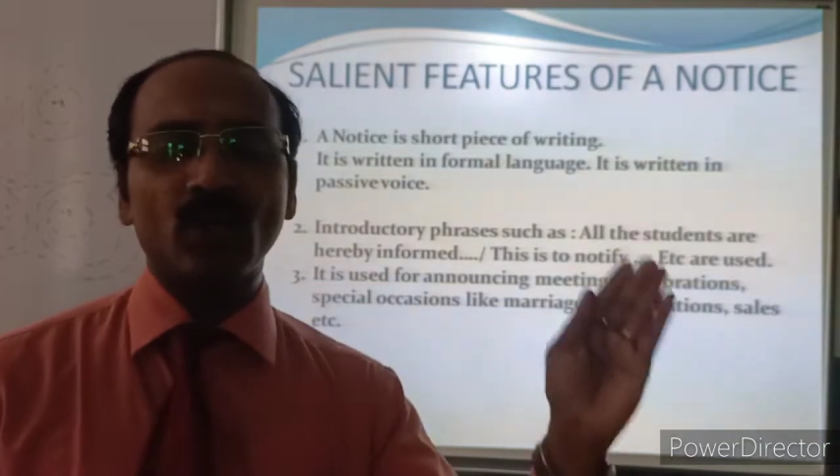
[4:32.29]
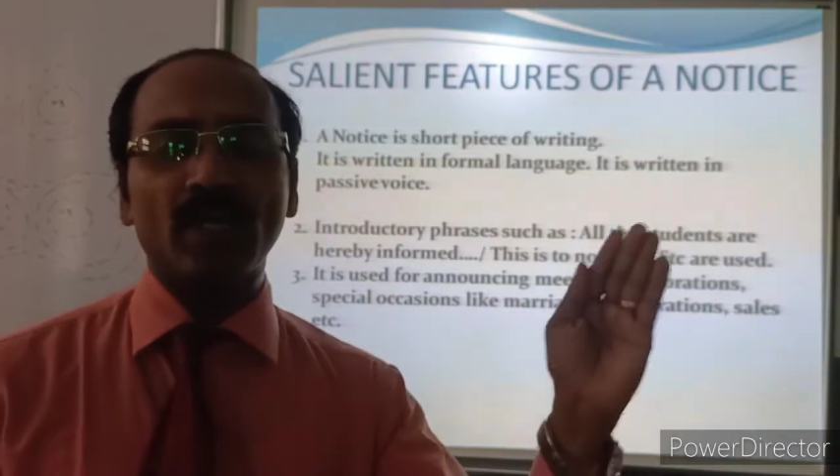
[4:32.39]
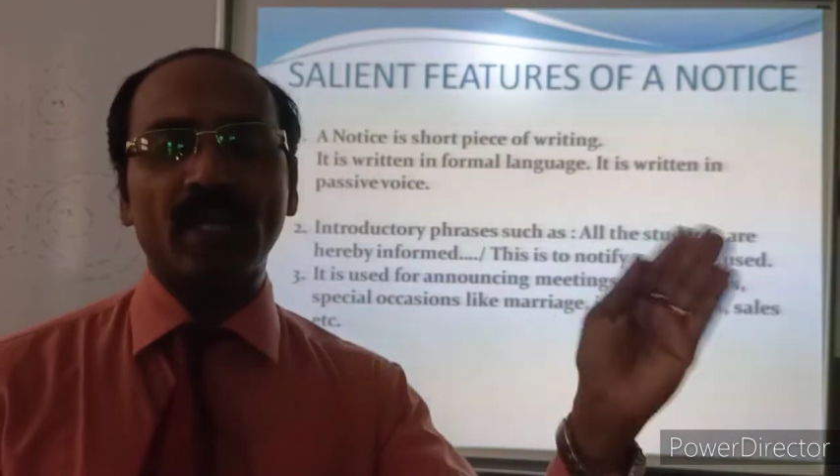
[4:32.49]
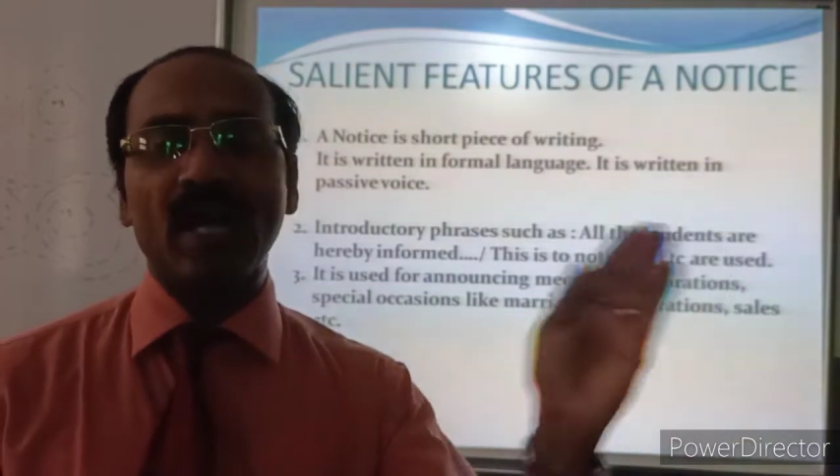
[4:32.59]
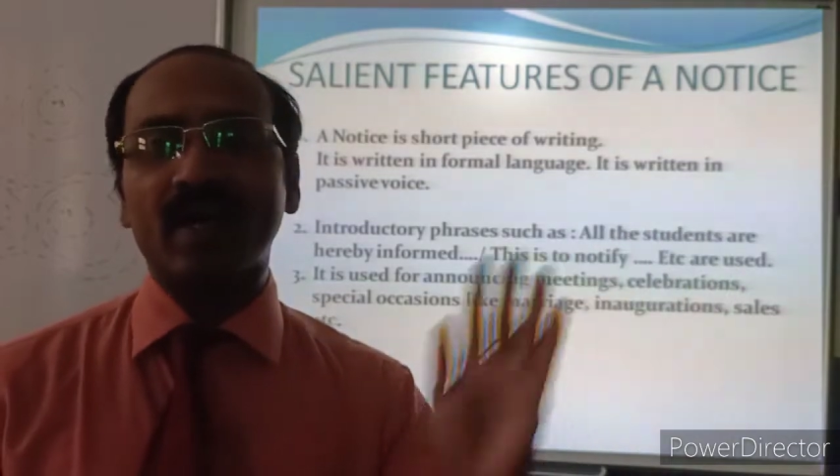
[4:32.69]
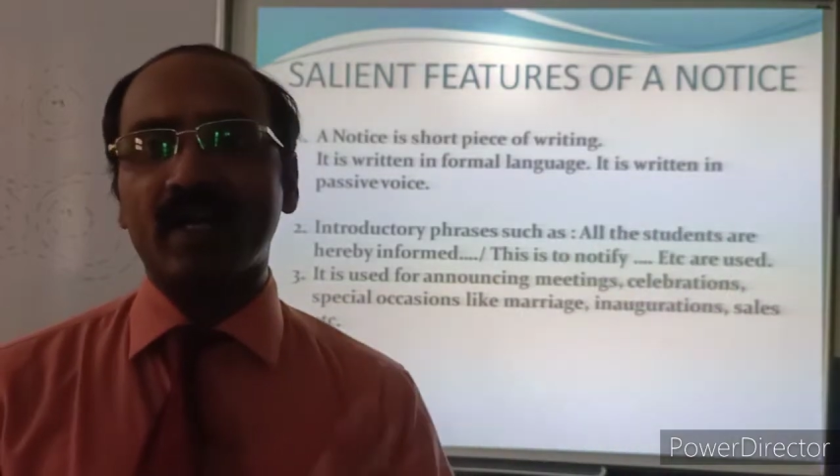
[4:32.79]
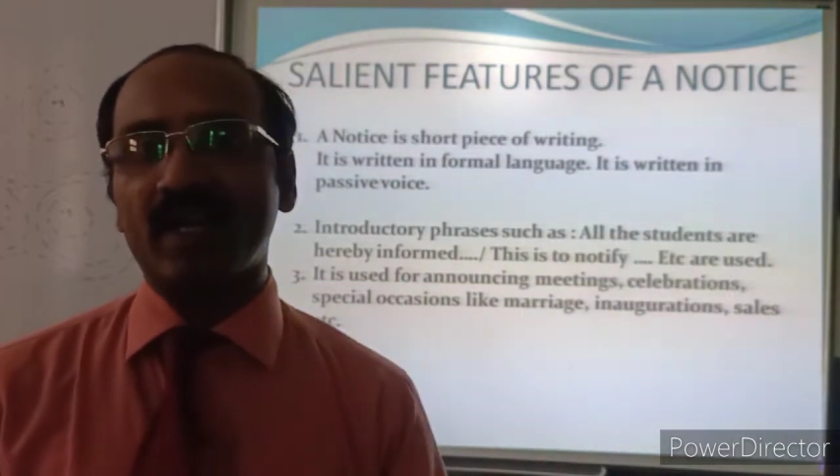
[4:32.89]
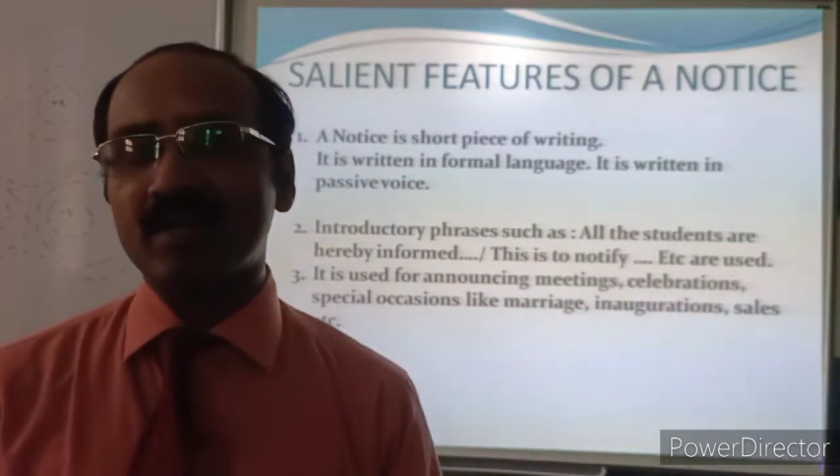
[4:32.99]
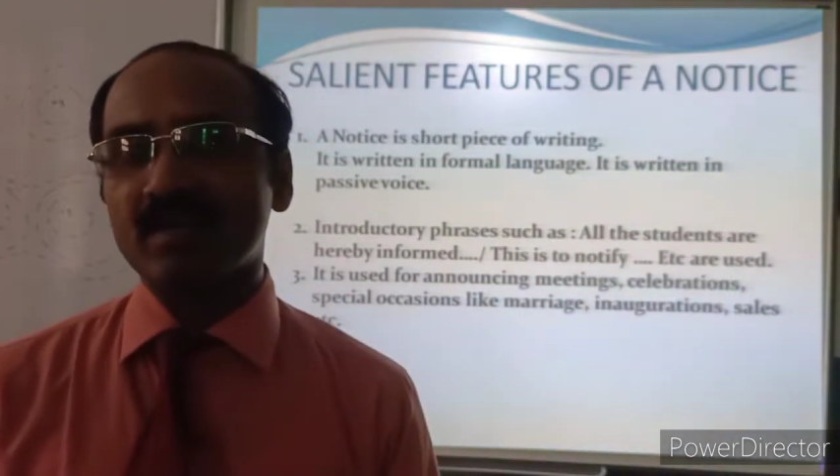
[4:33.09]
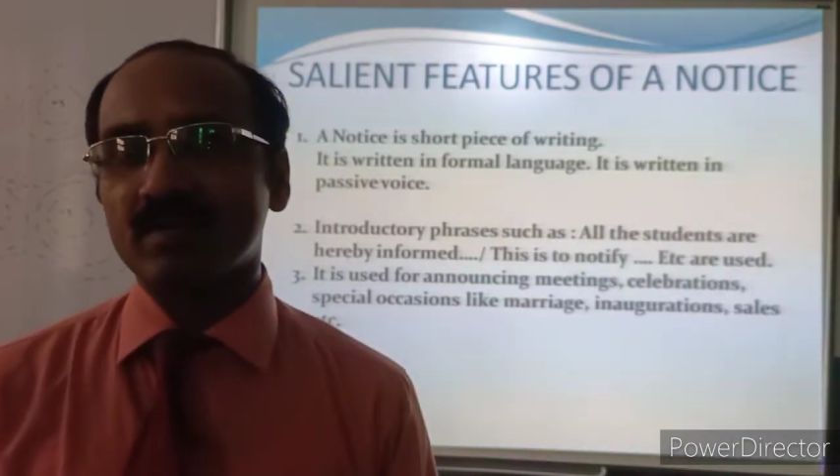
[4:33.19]
to
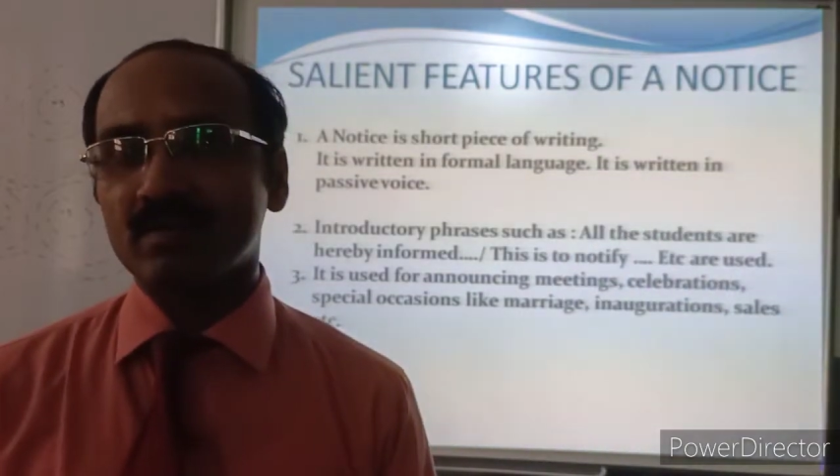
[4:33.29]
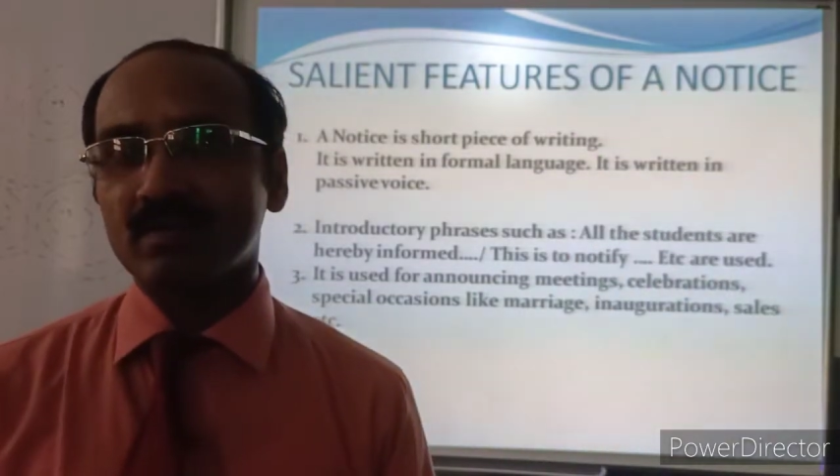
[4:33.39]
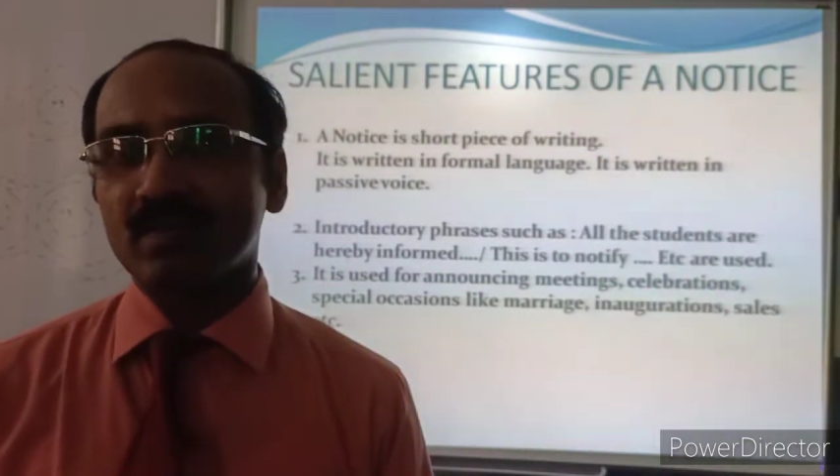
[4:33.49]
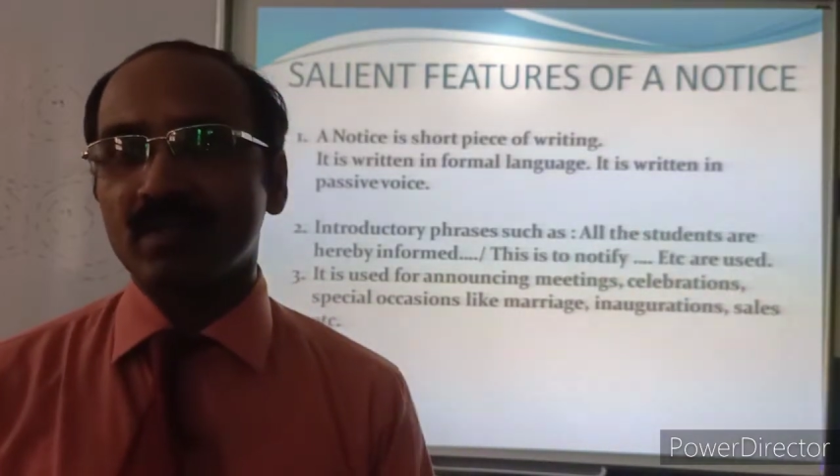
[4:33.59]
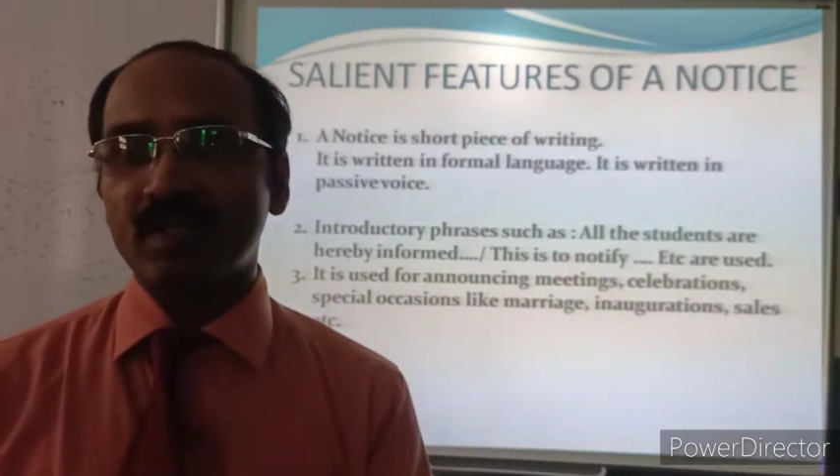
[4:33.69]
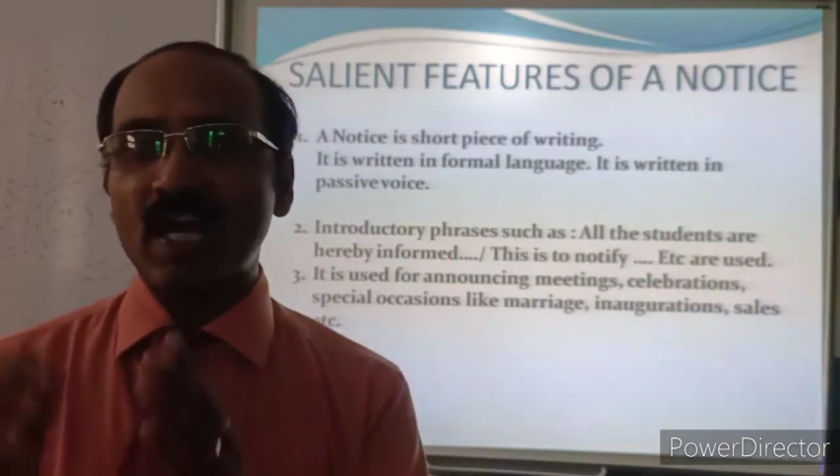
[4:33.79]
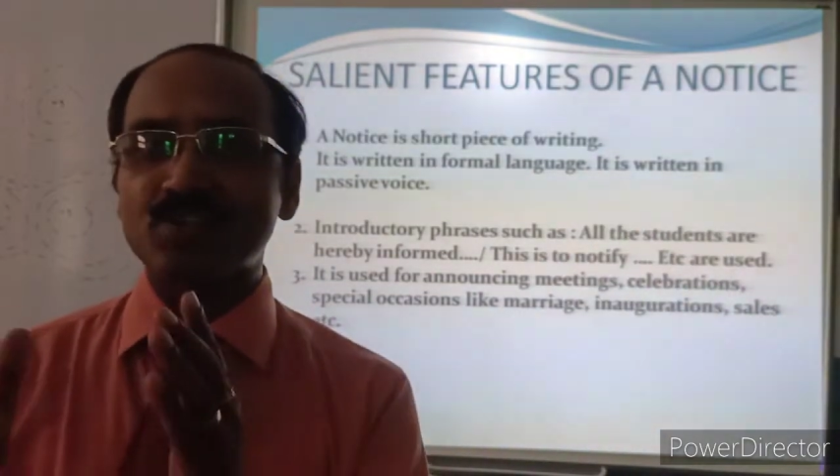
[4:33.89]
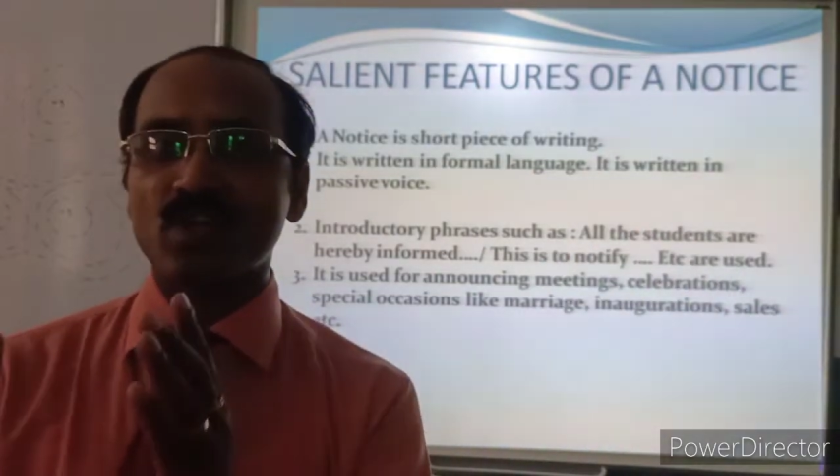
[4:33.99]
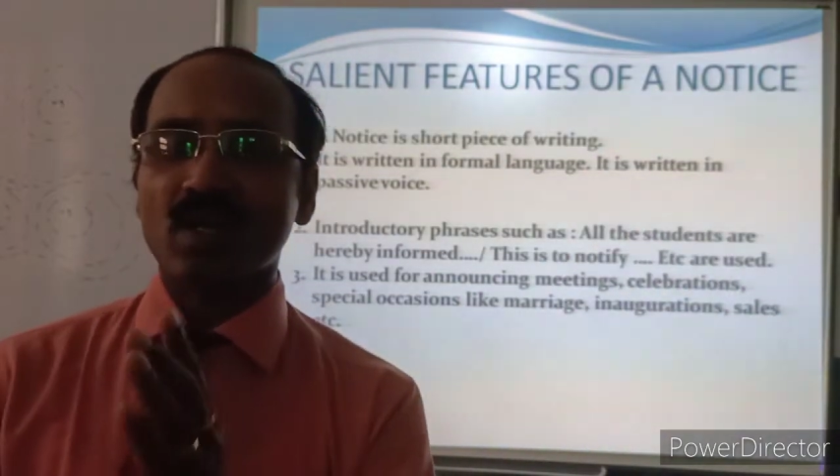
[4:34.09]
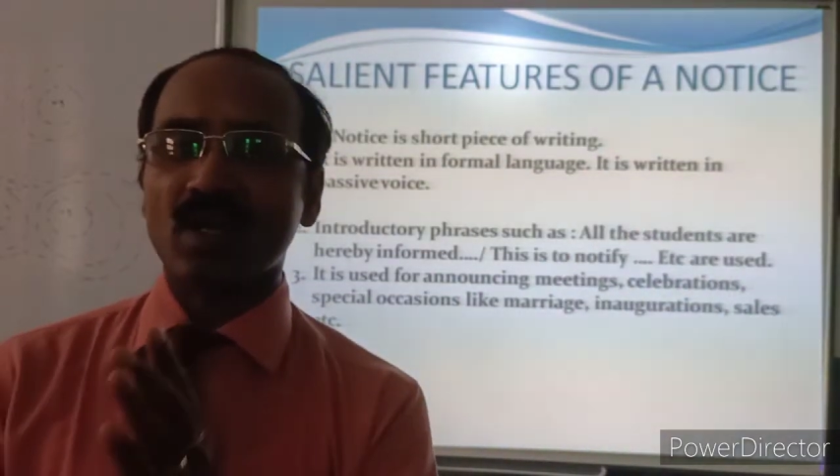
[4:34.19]
inaugurate Natural